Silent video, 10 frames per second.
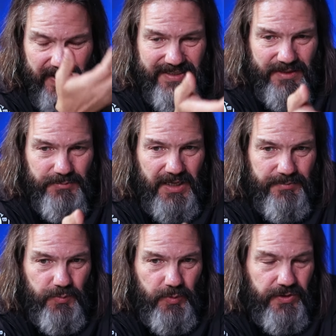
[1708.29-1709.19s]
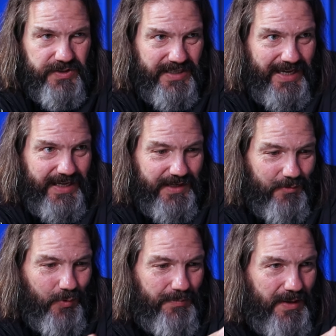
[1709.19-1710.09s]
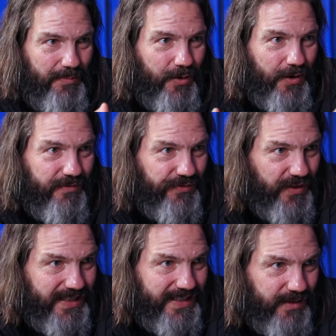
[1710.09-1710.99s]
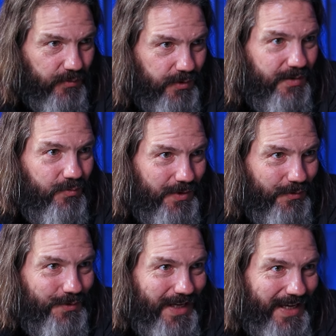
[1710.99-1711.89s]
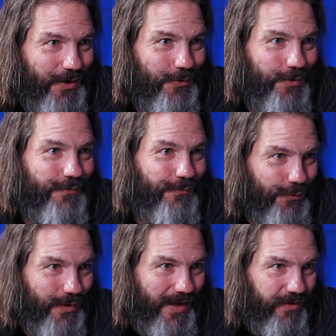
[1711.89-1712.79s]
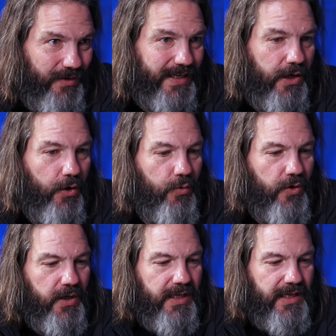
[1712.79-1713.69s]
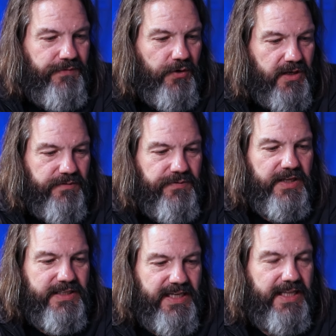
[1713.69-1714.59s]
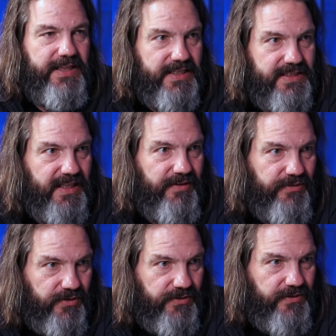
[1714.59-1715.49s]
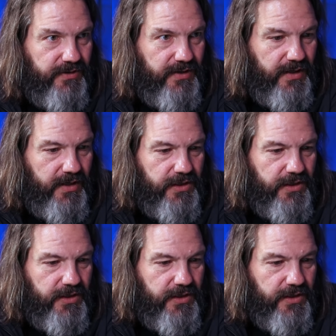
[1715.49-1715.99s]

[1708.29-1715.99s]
sometimes we'll say, and when people are conflicting, we, we'll say, go to the fruit level. Like, go, yeah. if you're conflicting at this level, mm-hmm.